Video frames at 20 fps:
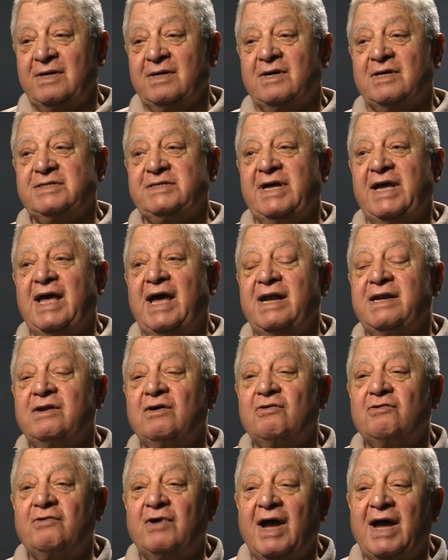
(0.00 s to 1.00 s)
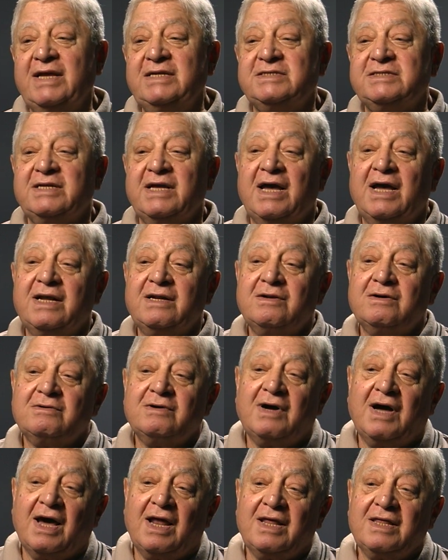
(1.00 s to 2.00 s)
because they had no rights, they had no
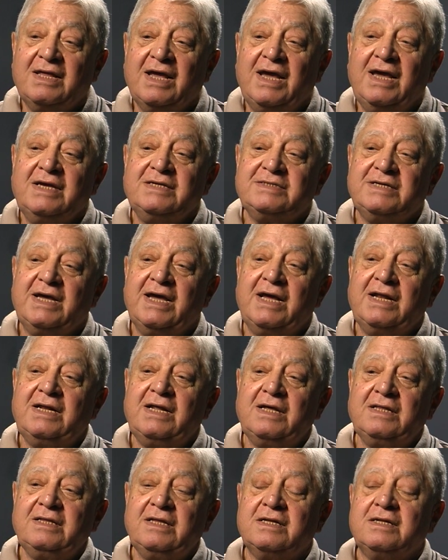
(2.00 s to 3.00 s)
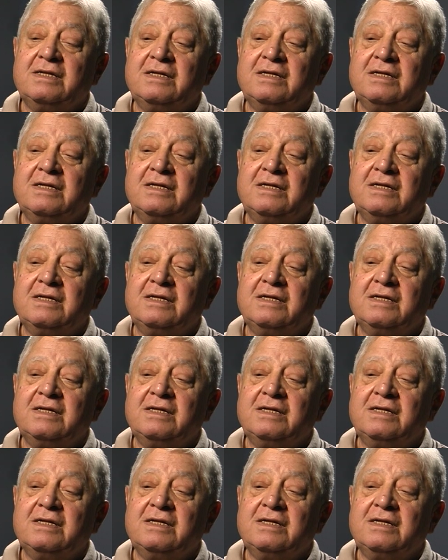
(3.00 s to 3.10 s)
holidays, they had nothing.